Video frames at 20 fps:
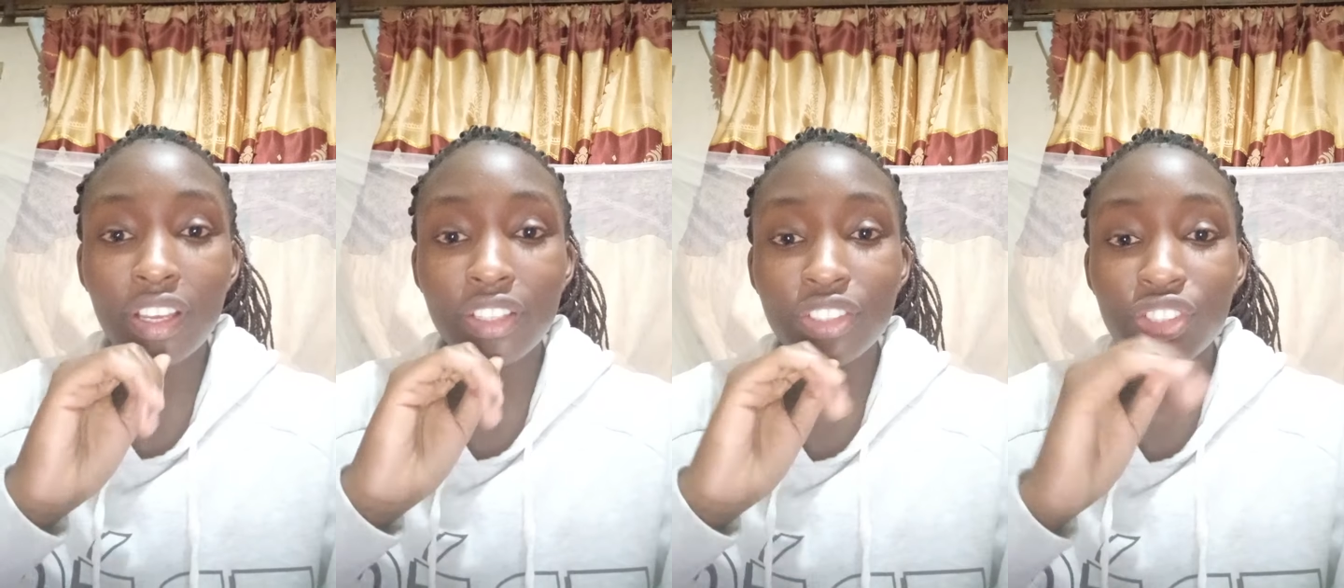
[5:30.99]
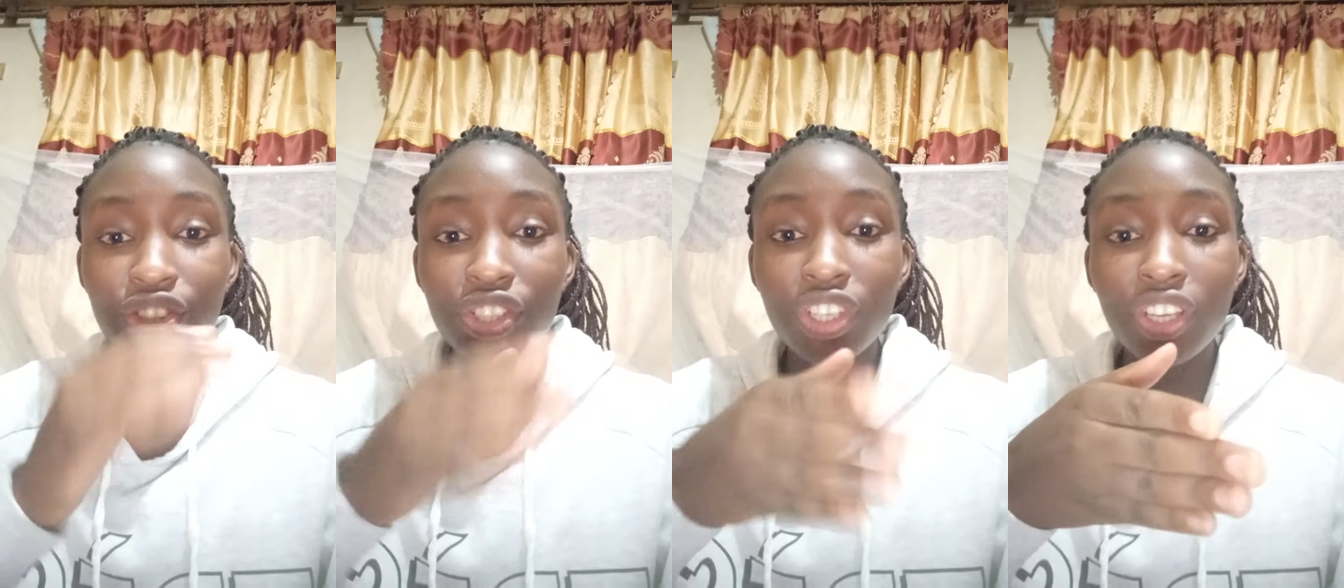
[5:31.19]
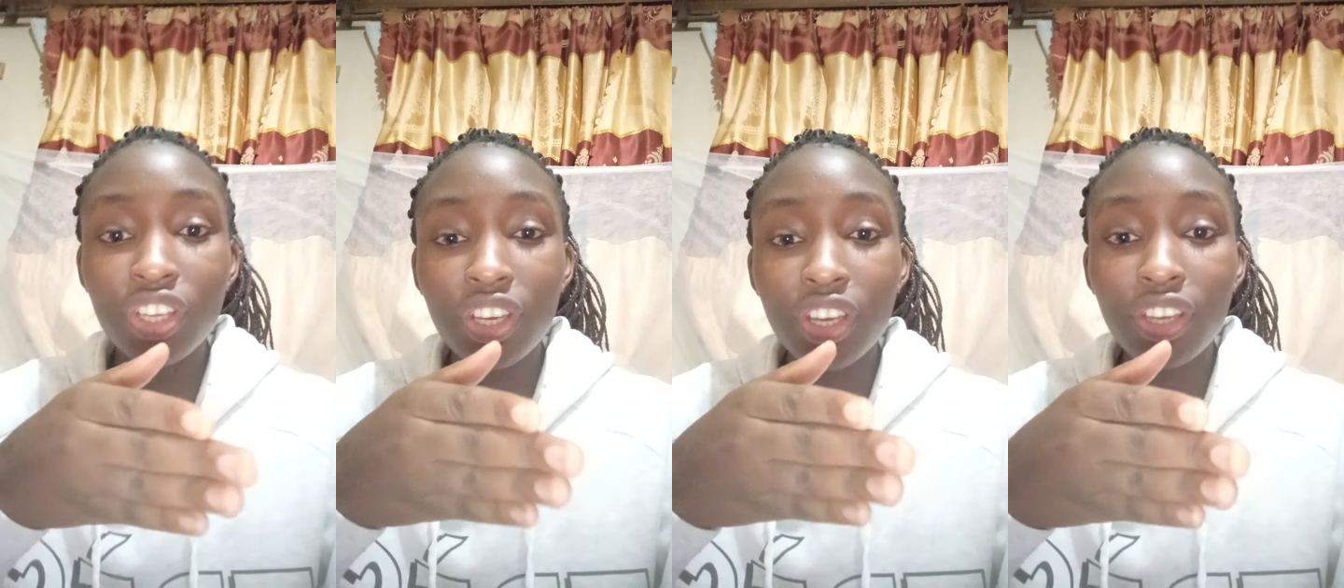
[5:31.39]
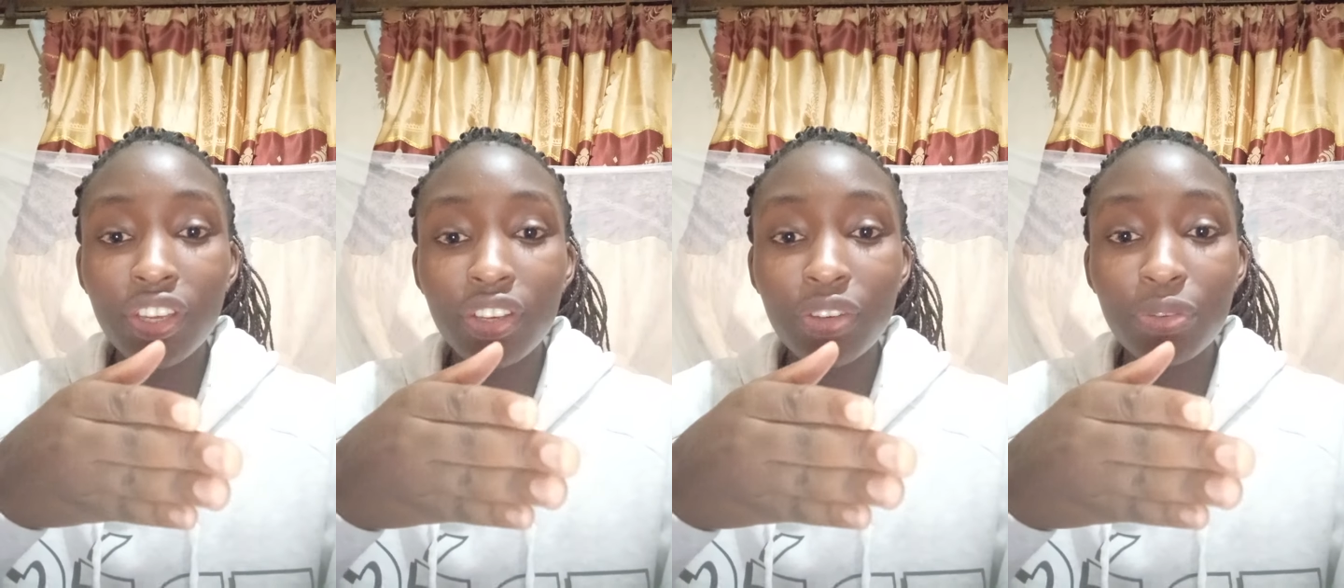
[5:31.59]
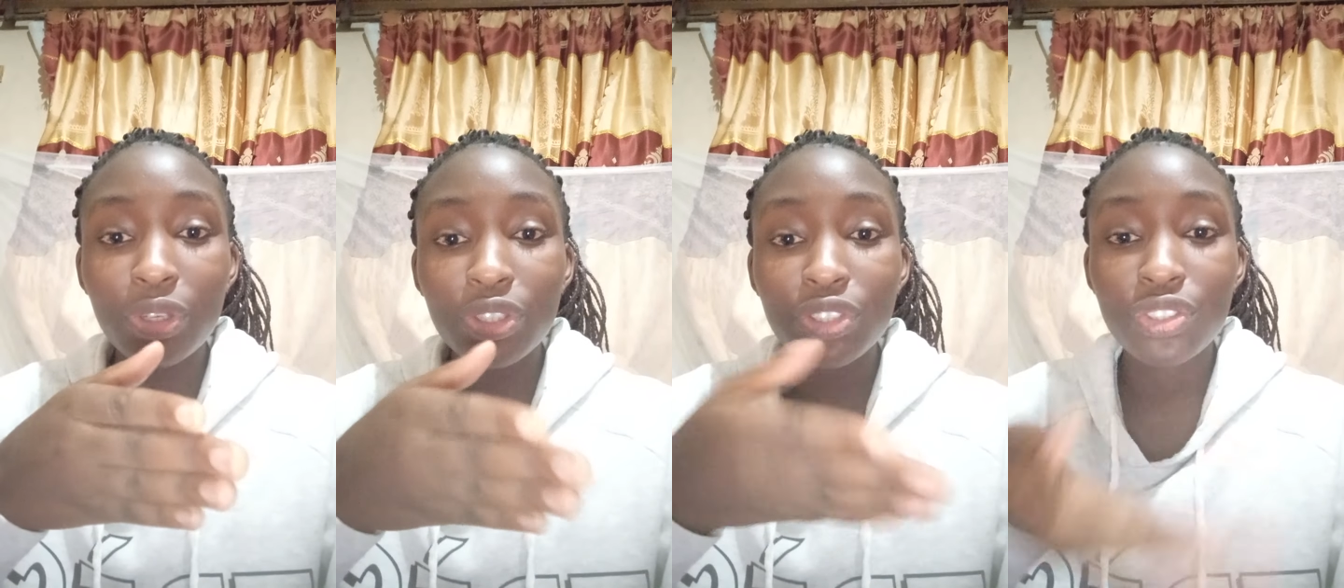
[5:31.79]
and share
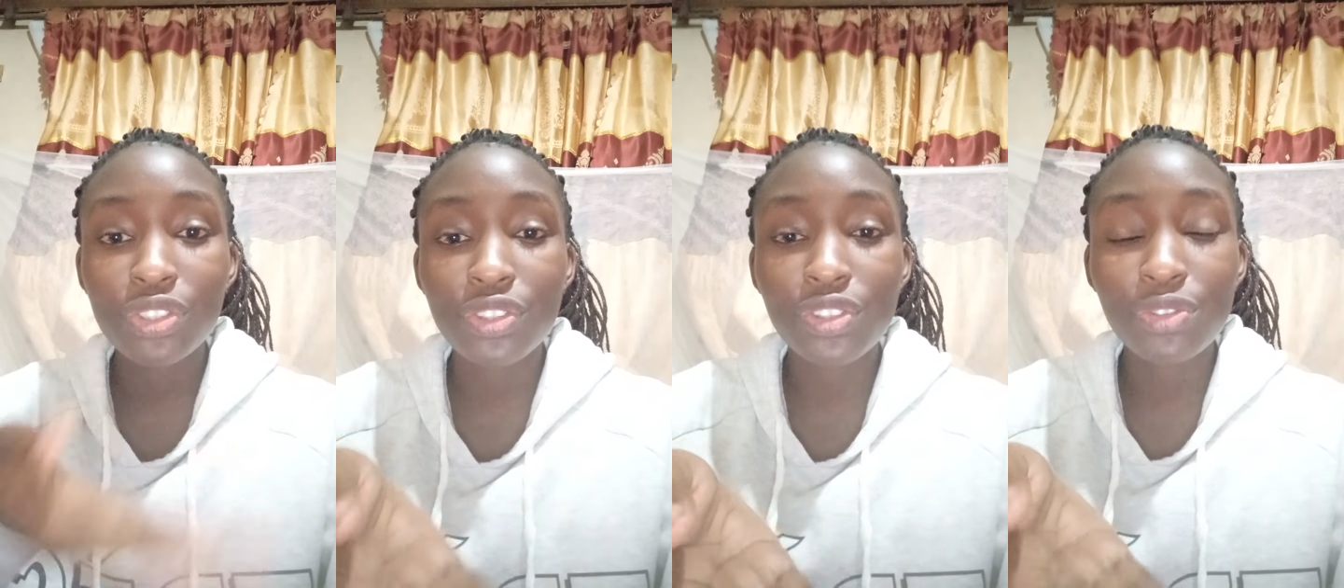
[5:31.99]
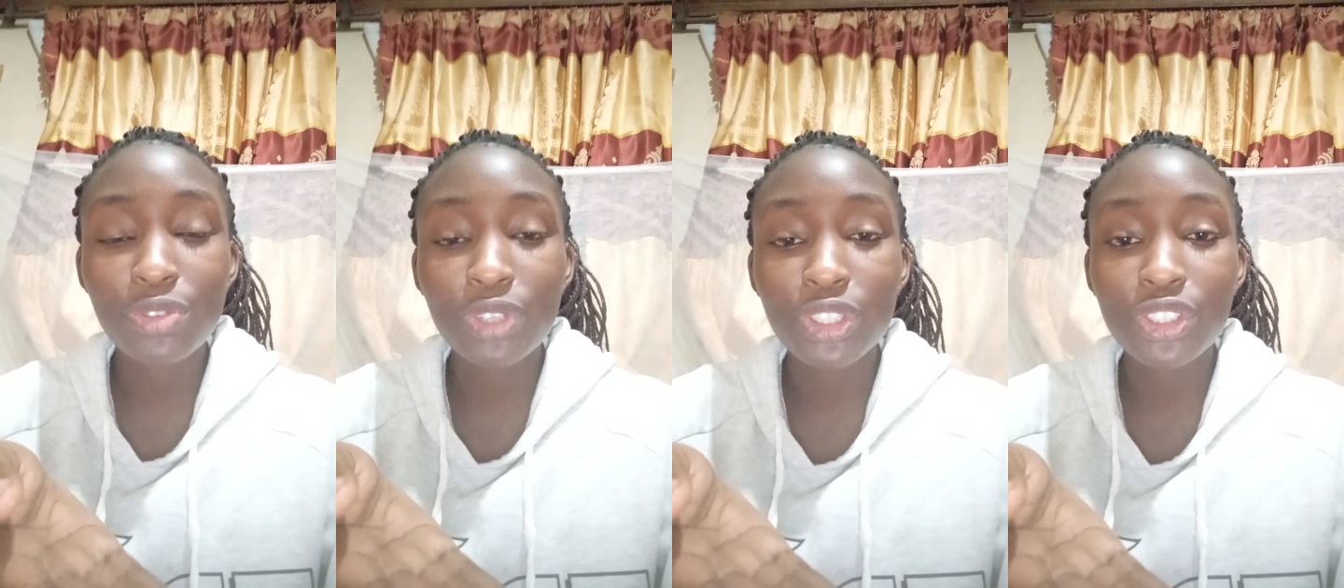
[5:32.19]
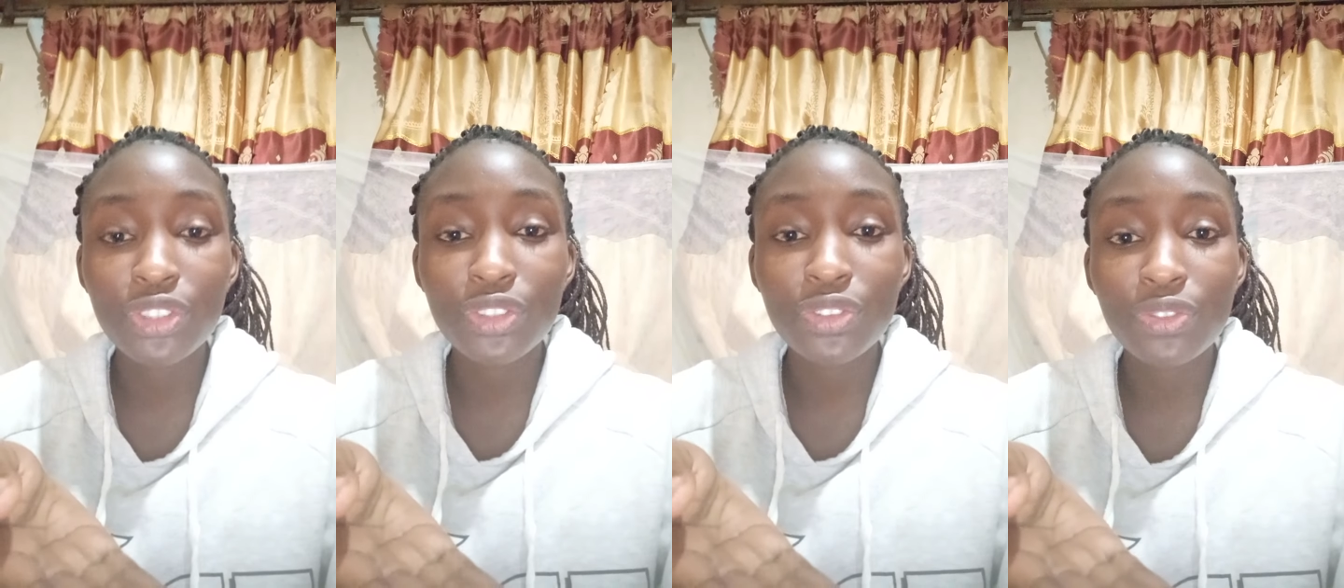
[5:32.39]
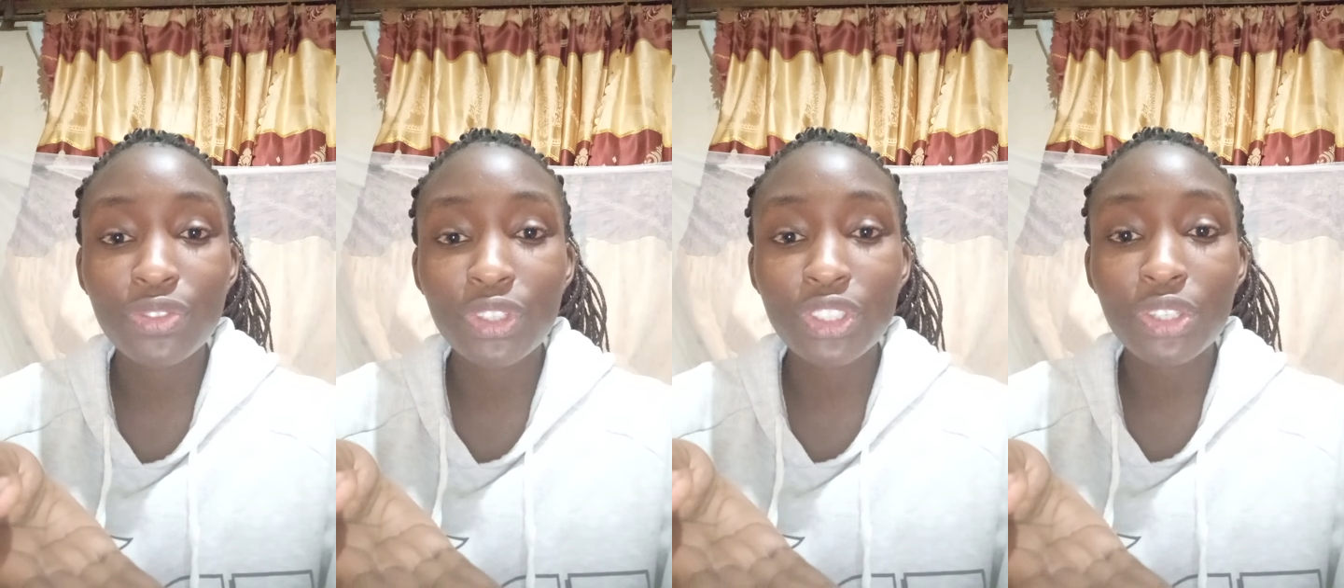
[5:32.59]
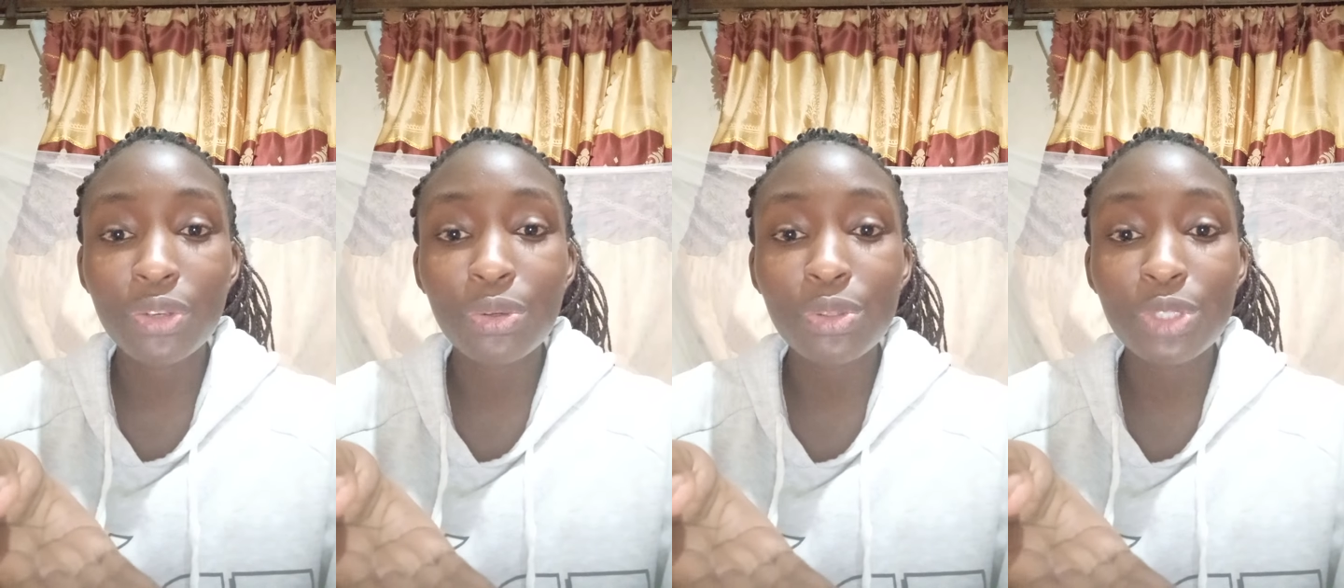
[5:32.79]
what the